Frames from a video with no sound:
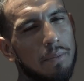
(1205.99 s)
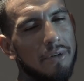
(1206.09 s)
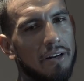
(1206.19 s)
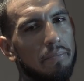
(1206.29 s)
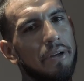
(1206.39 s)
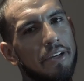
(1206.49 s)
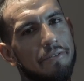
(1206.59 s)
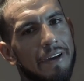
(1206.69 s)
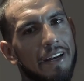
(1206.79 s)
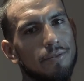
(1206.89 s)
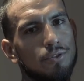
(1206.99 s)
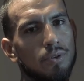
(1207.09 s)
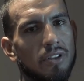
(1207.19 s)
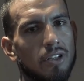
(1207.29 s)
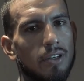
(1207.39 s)
I'm not a big fan of
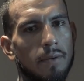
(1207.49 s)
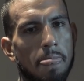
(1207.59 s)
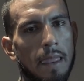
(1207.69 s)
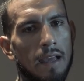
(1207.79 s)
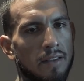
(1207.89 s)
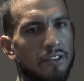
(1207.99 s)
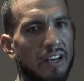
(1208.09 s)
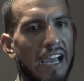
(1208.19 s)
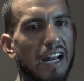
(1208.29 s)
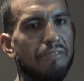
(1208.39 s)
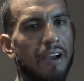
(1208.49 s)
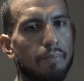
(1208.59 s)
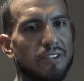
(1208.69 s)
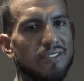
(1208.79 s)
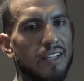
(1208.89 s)
doing the
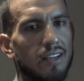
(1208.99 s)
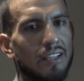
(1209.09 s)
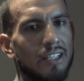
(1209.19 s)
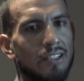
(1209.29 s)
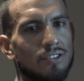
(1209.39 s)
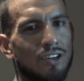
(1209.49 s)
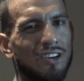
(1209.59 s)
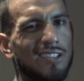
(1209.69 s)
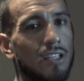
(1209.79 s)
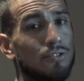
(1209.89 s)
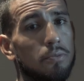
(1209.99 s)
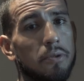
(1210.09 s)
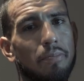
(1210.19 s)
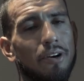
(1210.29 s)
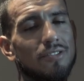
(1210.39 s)
95% lean turkey. That to
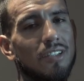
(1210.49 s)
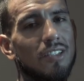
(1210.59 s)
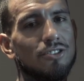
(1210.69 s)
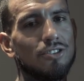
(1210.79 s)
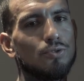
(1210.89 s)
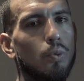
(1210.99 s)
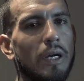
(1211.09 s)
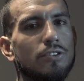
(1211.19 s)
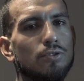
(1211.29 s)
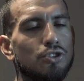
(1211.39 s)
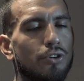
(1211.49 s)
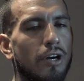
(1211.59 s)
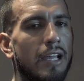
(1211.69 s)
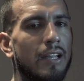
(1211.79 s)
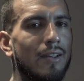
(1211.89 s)
me personally is just way too
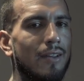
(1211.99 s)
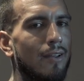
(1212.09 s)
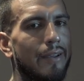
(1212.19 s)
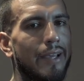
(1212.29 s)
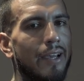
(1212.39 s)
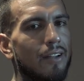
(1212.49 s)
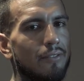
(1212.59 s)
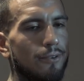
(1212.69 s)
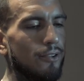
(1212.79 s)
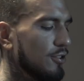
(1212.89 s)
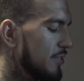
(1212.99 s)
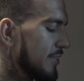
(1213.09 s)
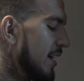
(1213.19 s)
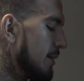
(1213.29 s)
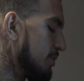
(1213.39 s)
dry. And for those
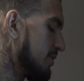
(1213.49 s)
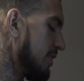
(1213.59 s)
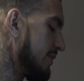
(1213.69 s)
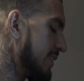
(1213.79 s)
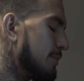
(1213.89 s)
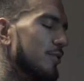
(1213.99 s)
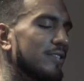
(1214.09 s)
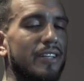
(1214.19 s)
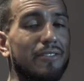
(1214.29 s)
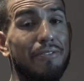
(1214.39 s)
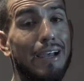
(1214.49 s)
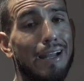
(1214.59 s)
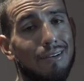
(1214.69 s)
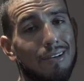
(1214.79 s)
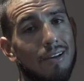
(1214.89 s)
10%
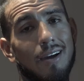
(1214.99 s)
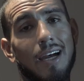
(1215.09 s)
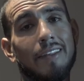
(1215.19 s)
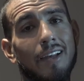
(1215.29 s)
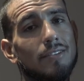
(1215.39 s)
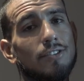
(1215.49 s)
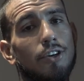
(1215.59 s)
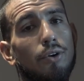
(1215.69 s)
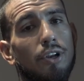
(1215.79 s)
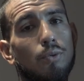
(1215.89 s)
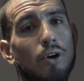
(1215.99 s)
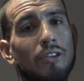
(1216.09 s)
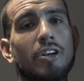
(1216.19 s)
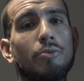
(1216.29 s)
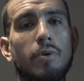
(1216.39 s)
fat, I think it's totally
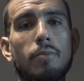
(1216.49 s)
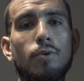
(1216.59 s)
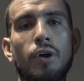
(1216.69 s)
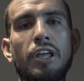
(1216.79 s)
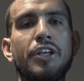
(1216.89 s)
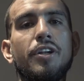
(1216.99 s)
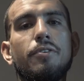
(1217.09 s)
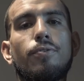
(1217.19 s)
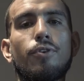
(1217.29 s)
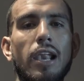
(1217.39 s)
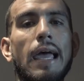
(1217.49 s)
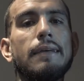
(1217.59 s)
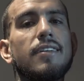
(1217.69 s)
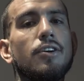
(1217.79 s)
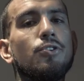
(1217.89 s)
worth it. Remember, we're eating for a
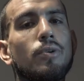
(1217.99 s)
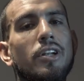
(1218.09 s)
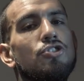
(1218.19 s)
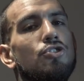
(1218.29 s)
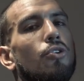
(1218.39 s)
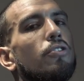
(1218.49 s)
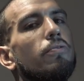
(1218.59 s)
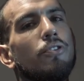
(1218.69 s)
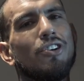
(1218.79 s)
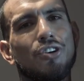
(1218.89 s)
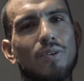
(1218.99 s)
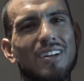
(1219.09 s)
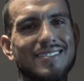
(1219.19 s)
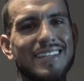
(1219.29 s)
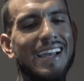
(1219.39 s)
lifestyle. You want to enjoy your food. You don't
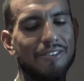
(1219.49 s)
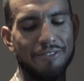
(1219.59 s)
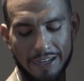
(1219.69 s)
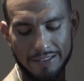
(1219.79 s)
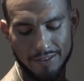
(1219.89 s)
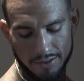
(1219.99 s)
want to sacrifice it.